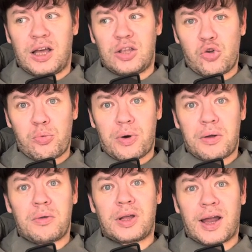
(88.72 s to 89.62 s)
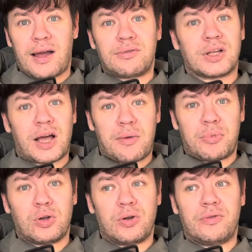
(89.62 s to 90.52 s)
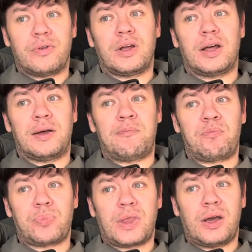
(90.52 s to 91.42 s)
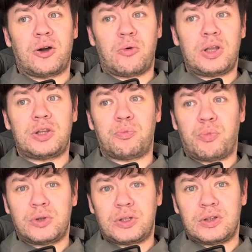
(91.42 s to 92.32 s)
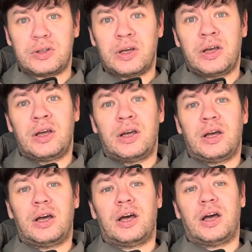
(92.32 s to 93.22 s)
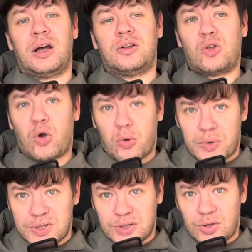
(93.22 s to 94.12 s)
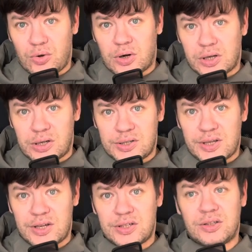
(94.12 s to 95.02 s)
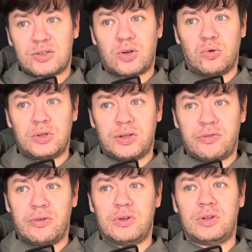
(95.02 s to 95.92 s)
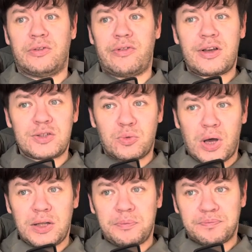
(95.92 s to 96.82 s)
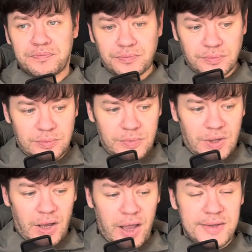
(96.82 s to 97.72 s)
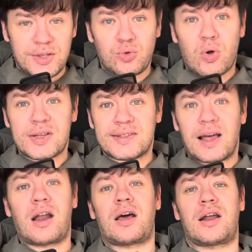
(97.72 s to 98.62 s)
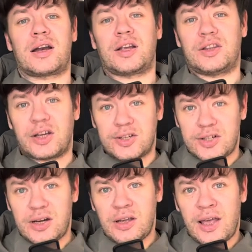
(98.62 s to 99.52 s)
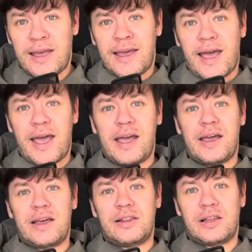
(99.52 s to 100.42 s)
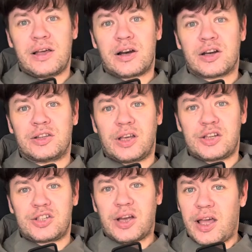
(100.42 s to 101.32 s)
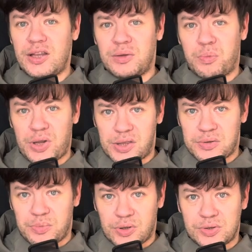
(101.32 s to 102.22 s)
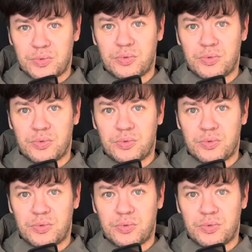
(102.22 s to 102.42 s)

you probably have a couple of quite important documents in your organization. So the first one, it's a North Star architecture and the architecture guiding principles.